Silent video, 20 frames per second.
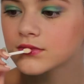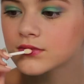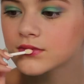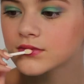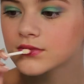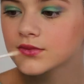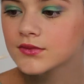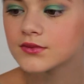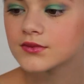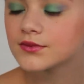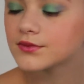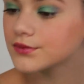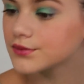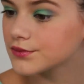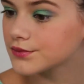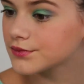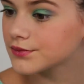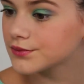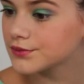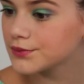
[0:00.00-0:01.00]

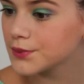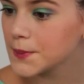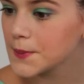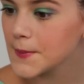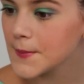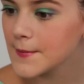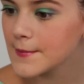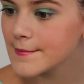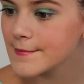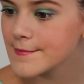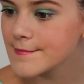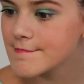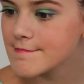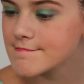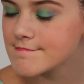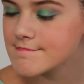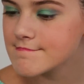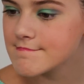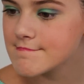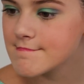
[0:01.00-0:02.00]

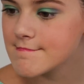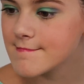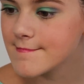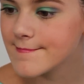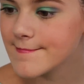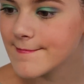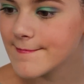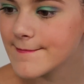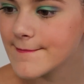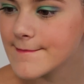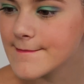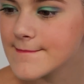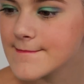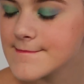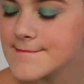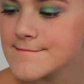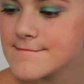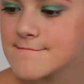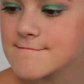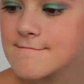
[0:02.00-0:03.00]

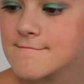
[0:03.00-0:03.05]
Nobody speaks.